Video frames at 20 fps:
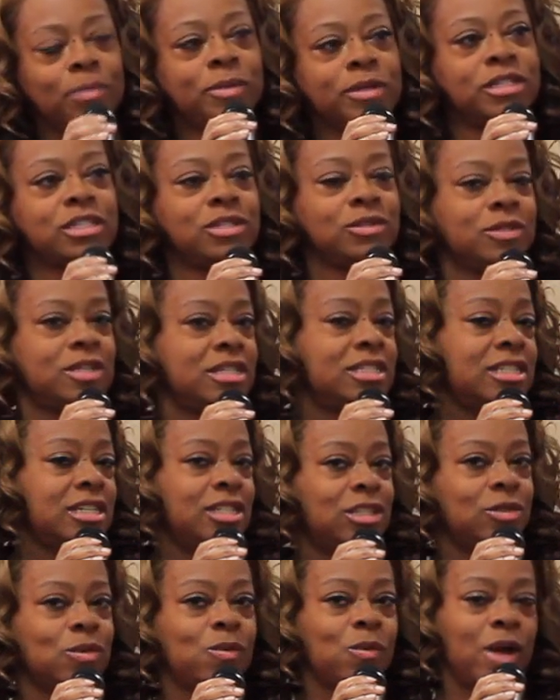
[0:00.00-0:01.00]
puts you in a
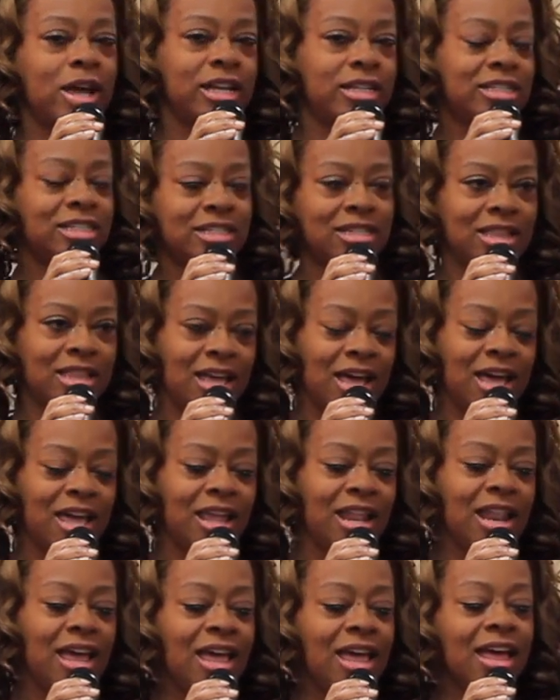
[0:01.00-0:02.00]
situation
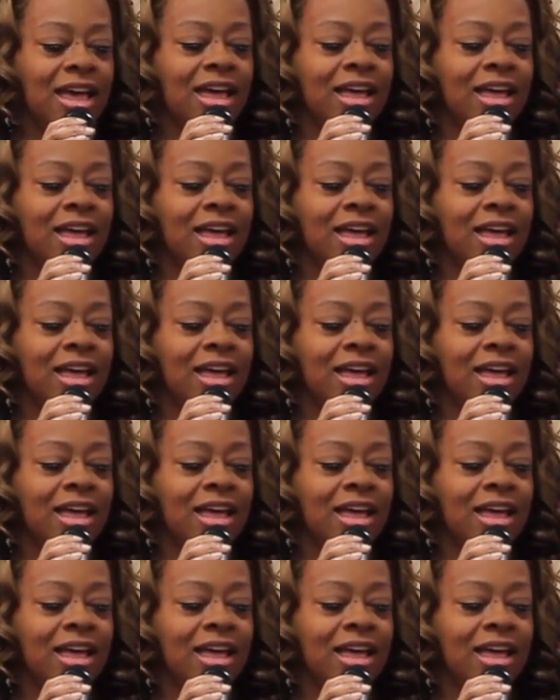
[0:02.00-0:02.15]
that,